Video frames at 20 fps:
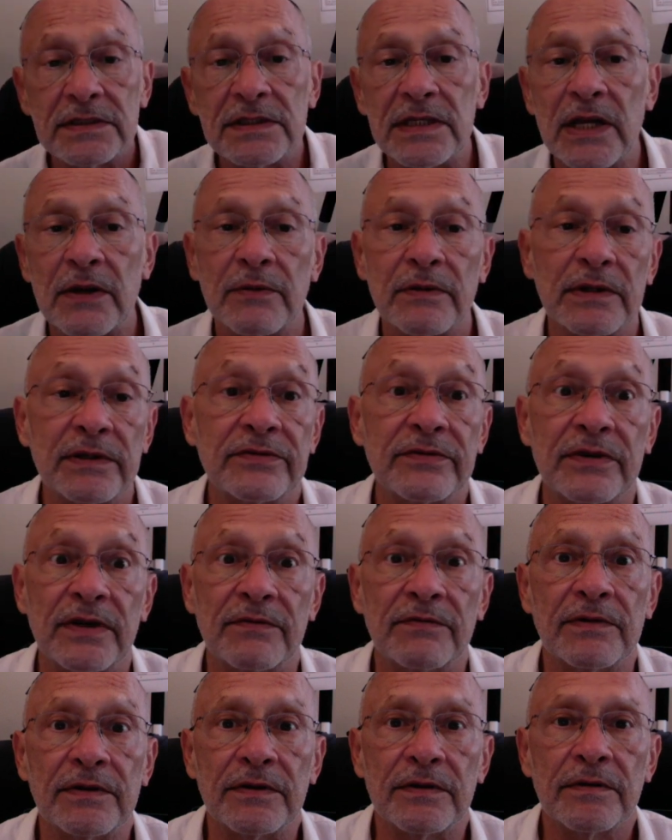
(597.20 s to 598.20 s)
secret, it is
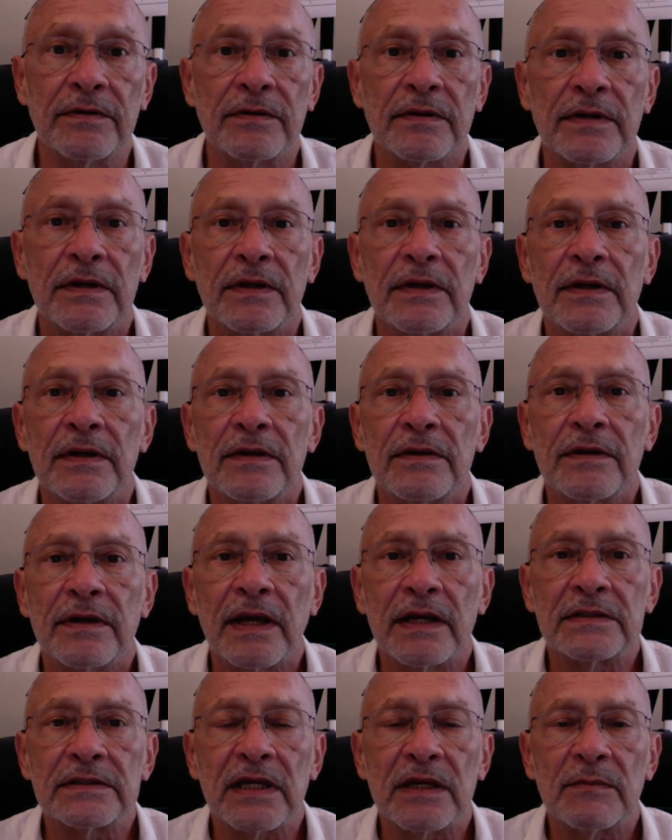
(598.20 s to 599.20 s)
given, You
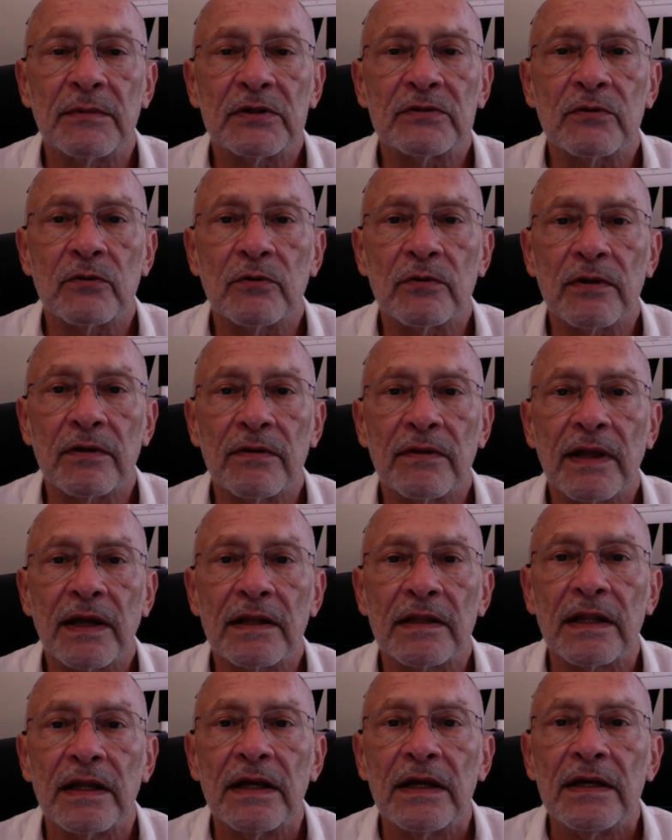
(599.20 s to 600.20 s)
can't say much more than that.
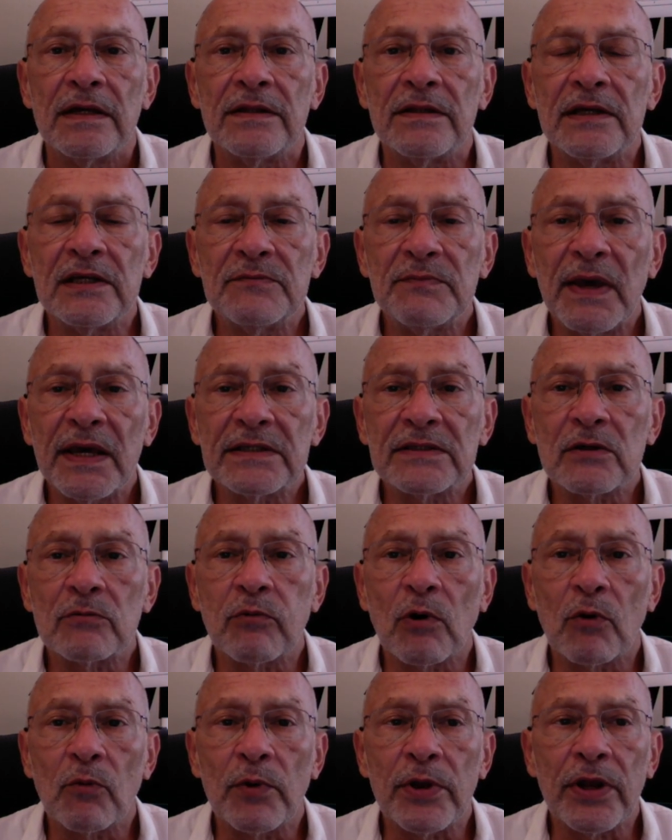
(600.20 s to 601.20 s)
This makes us
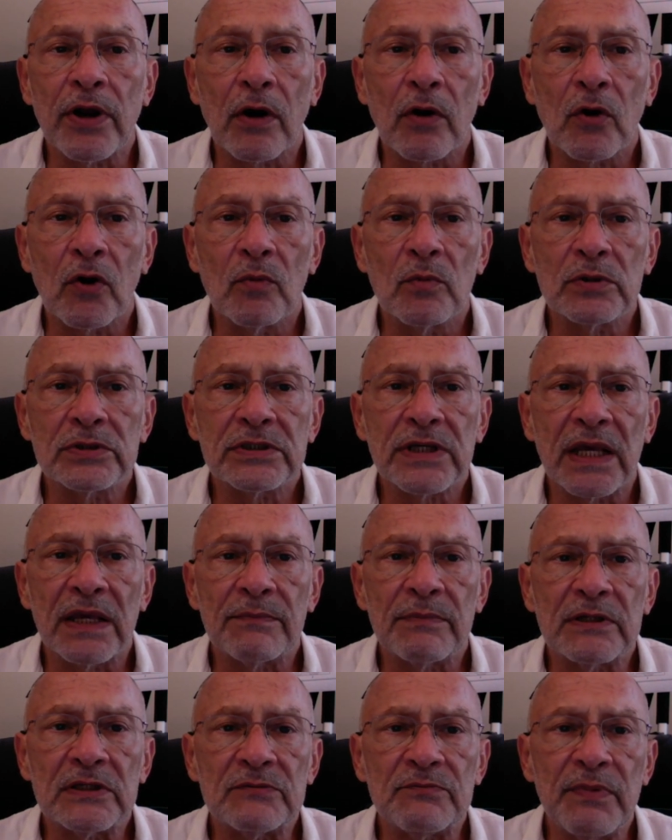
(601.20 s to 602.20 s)
what we are, Homo
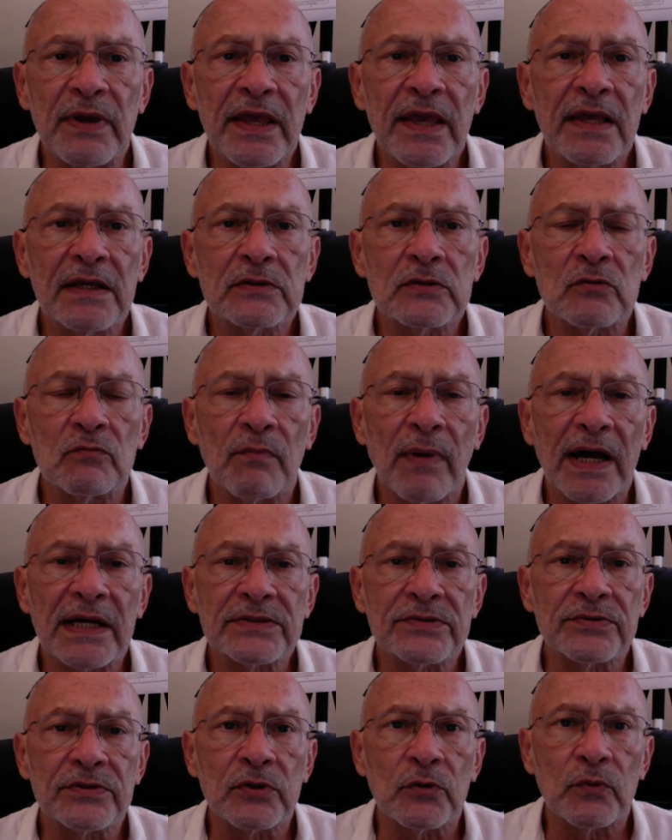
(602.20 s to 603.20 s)
sapiens, beings who master the